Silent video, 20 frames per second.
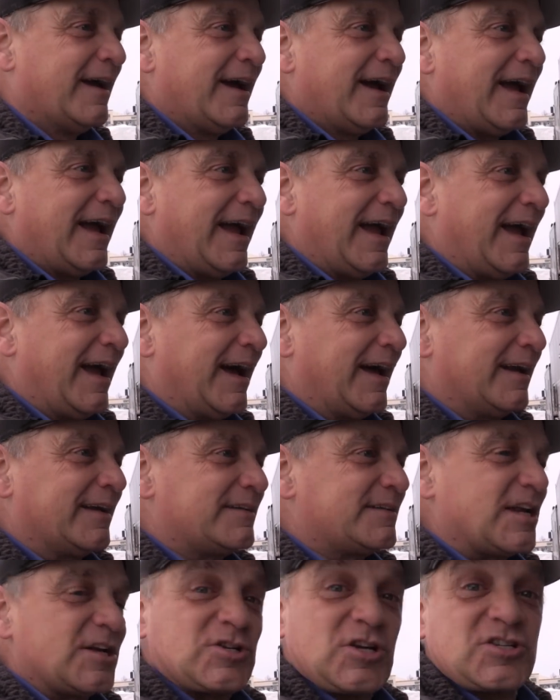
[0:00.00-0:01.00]
and
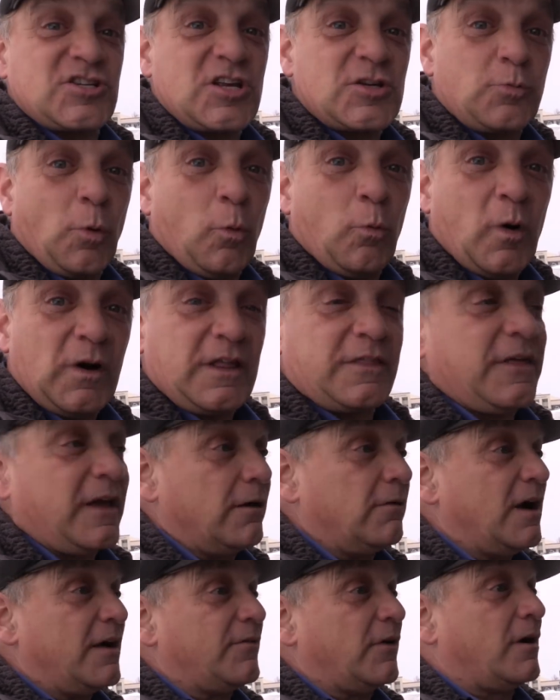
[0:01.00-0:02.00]
TJ says, well, when do you
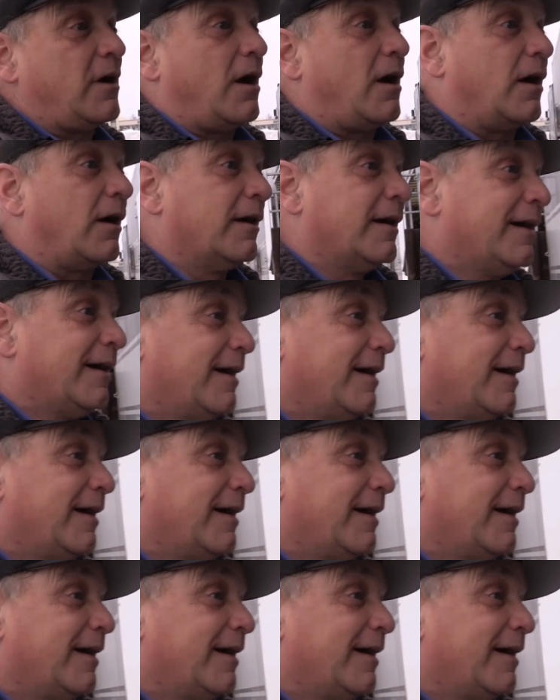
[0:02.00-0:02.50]
think I'll have the car?